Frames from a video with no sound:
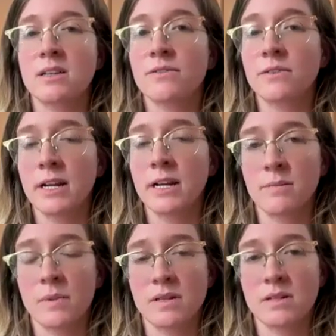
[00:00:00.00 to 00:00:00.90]
to the
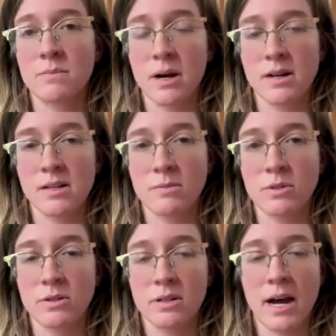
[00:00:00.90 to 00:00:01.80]
freedom that's
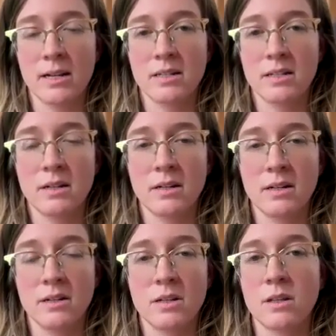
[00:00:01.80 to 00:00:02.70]
possible, not
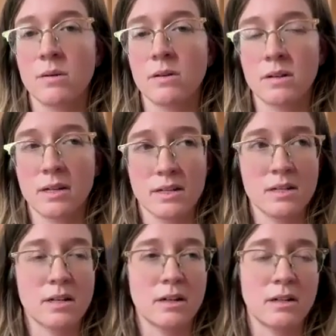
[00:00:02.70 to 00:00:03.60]
to the
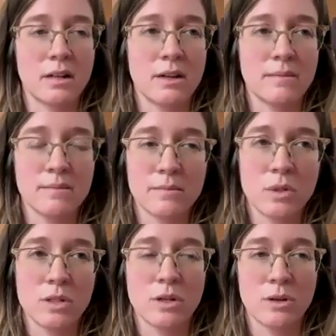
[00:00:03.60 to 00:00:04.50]
necessarily
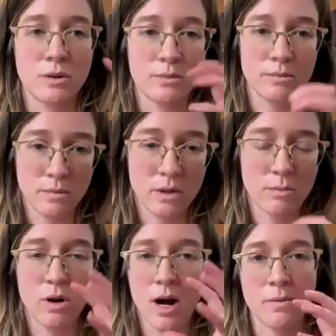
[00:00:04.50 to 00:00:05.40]
to the
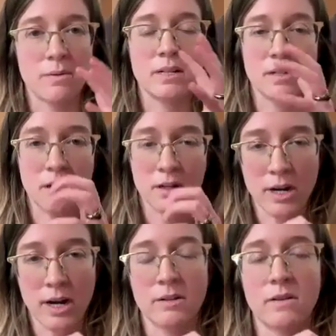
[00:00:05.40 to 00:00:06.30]
problem. It doesn't
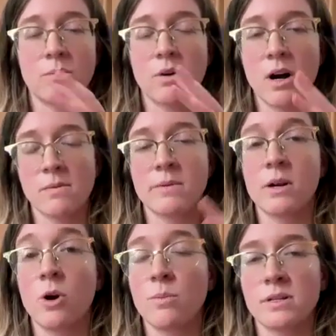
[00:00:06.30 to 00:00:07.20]
contract around the problem.
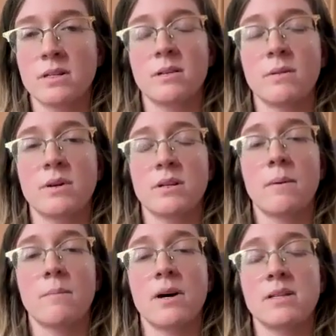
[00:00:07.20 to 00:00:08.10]
It opens to the
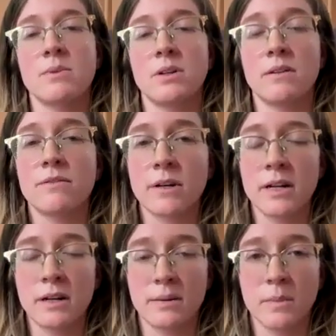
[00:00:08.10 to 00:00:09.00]
possibility of
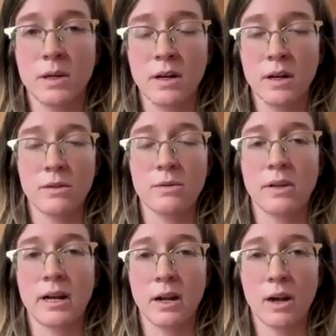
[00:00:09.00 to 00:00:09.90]
freedom through
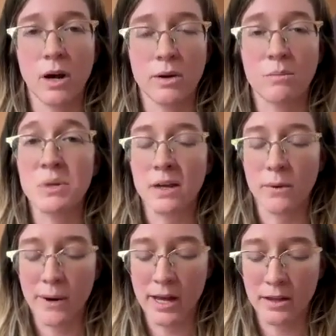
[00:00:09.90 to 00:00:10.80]
letting go and
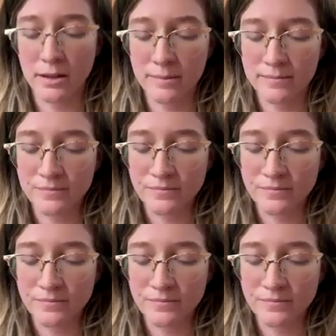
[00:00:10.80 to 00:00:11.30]
being with.